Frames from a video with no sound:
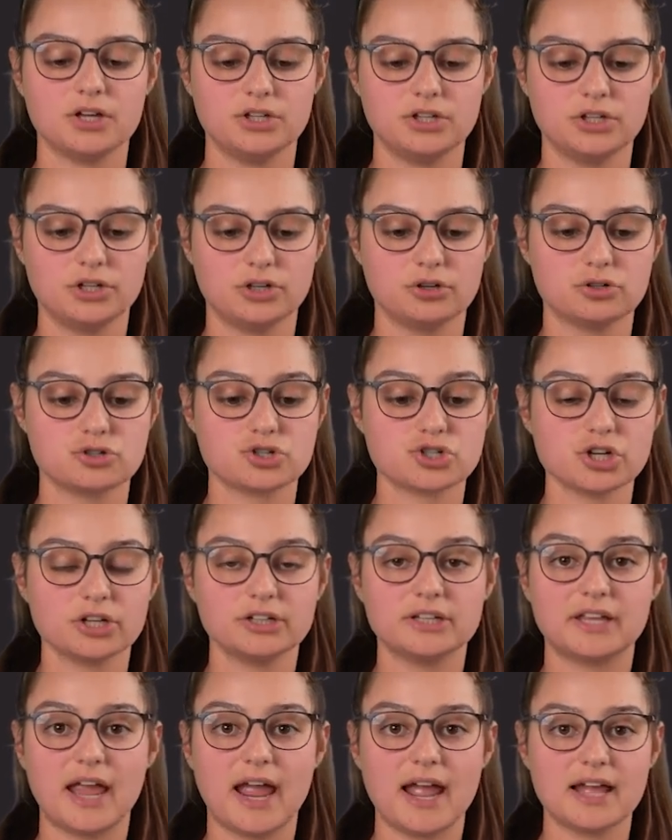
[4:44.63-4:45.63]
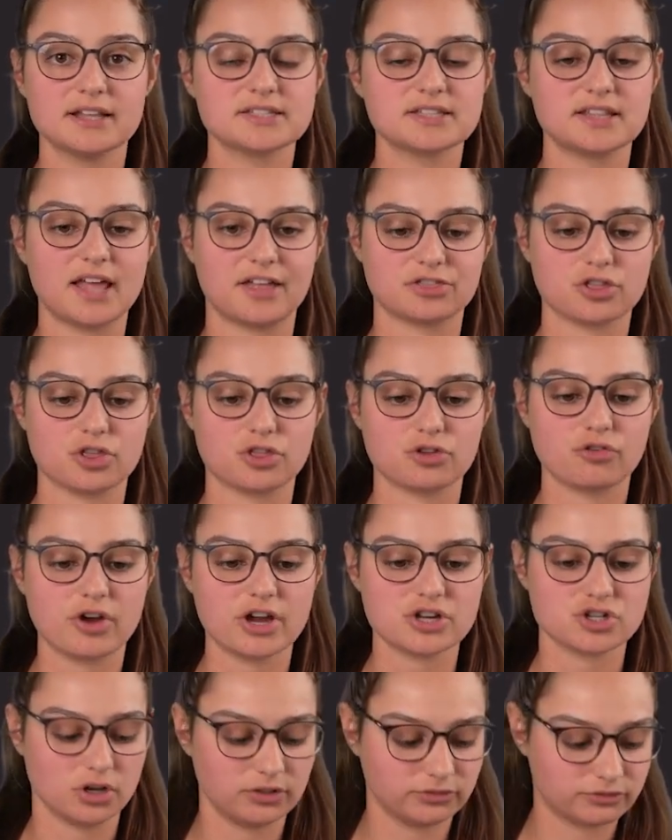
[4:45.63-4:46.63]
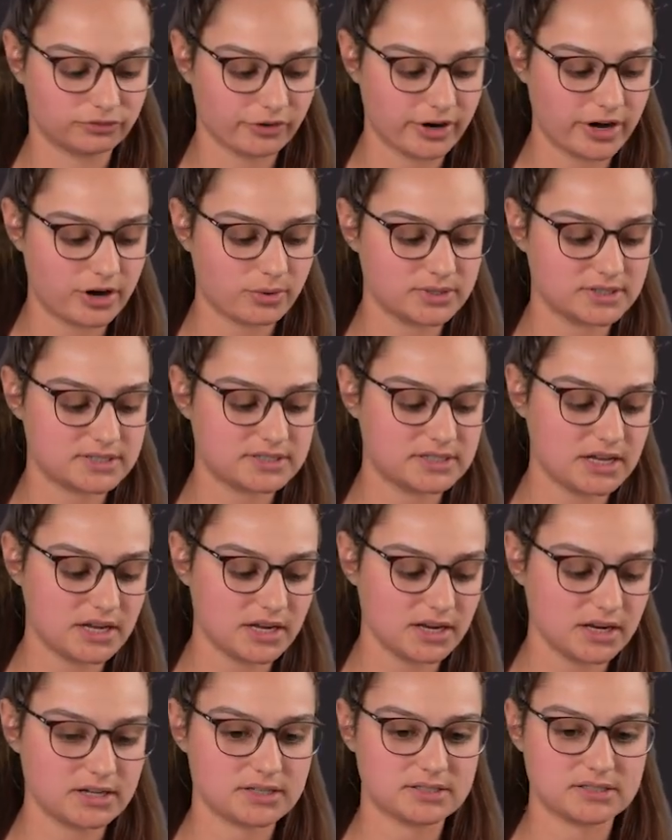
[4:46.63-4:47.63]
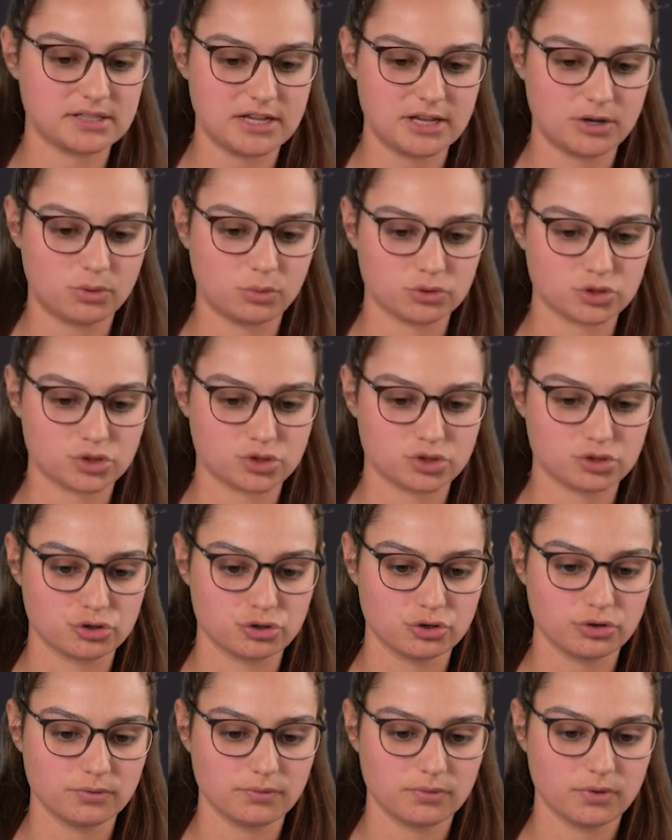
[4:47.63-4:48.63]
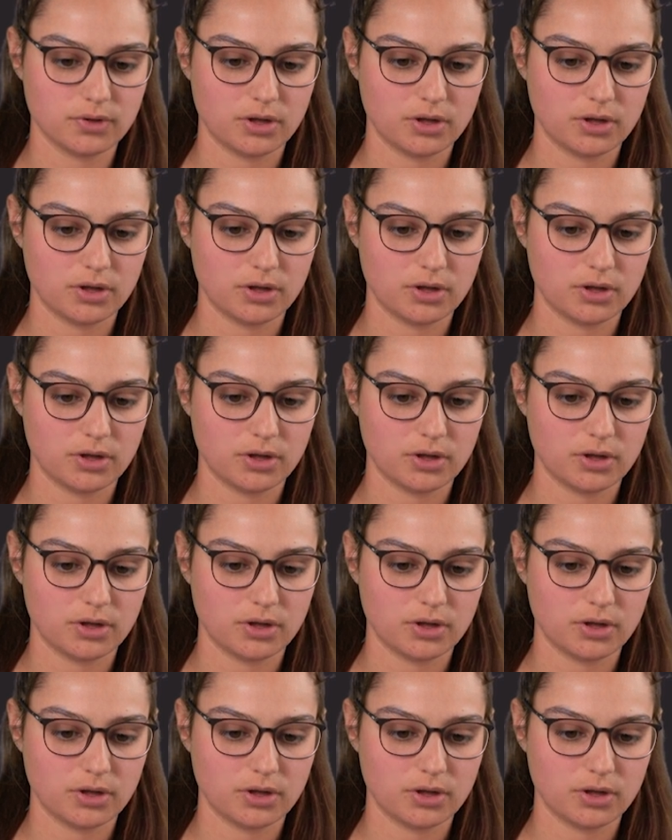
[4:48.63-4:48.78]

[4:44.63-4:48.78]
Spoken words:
you should get that the threshold frequency is equals to